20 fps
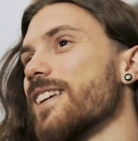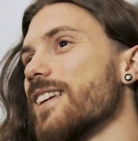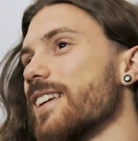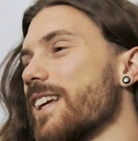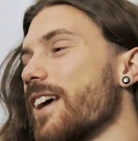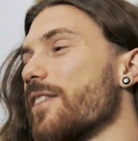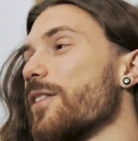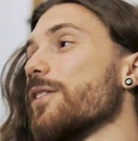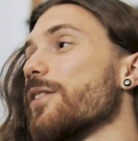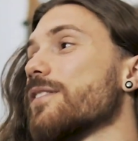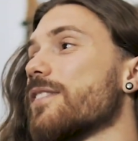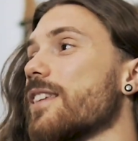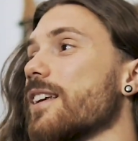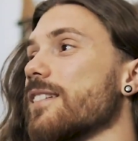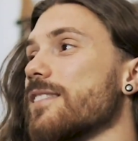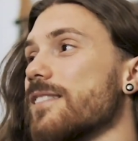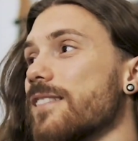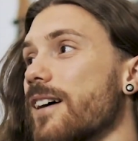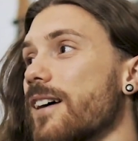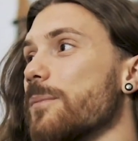didn't get those
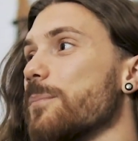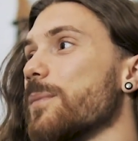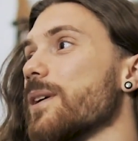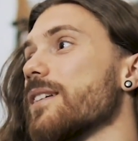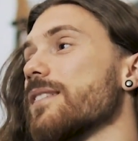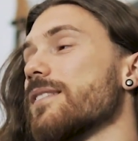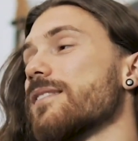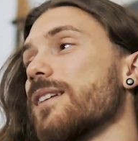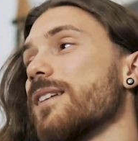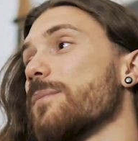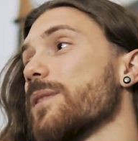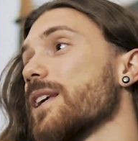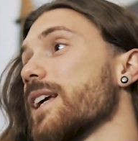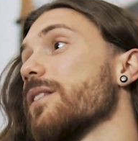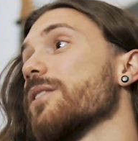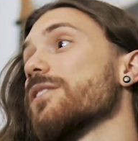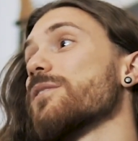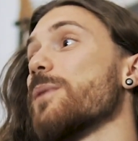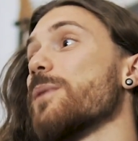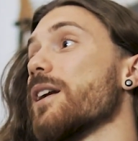things done because something
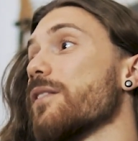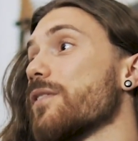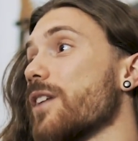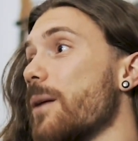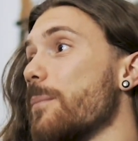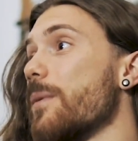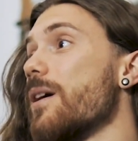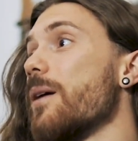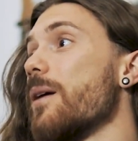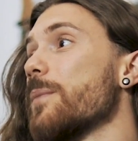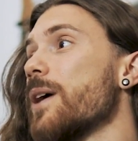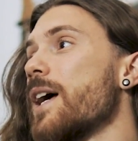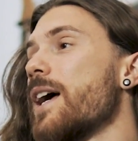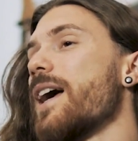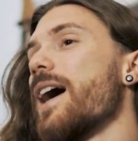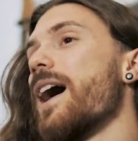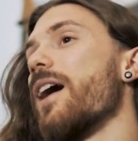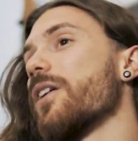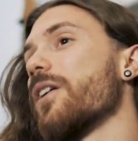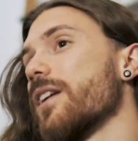else might have come up.
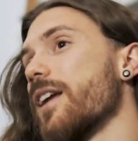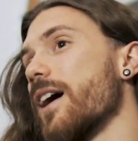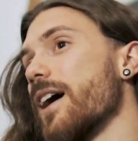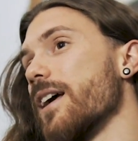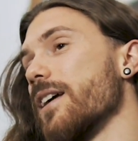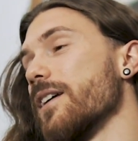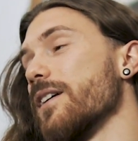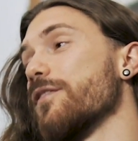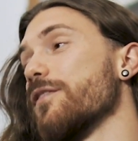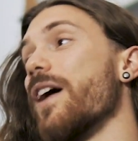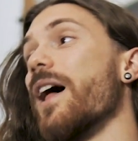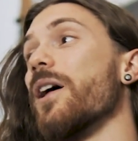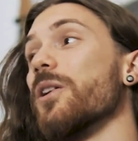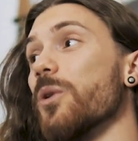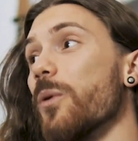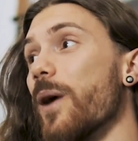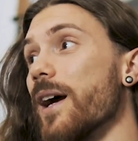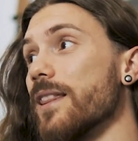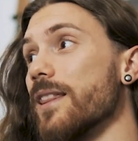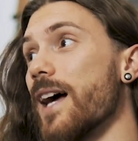How can I
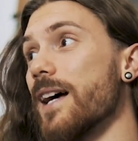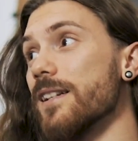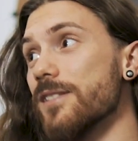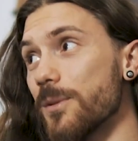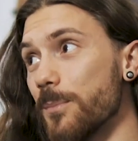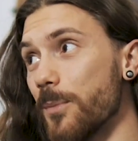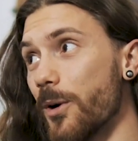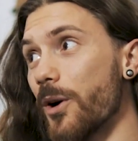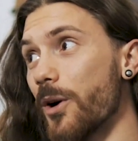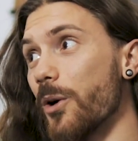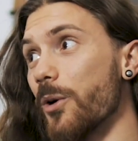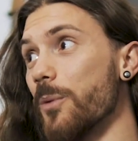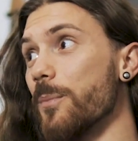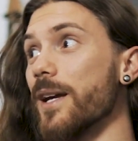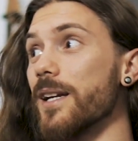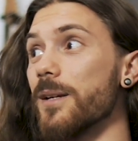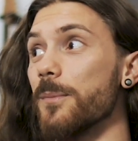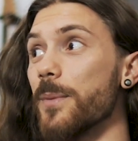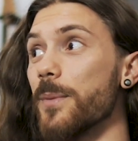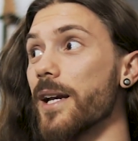evaluate that tomorrow and
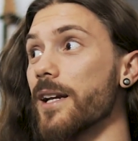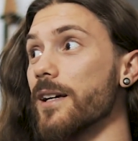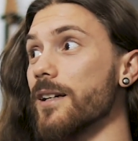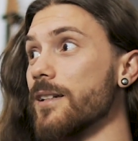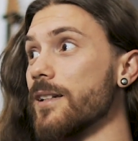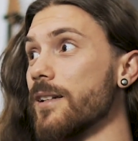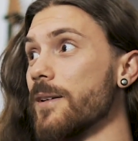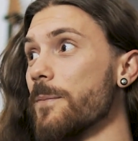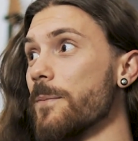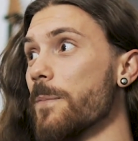make it better?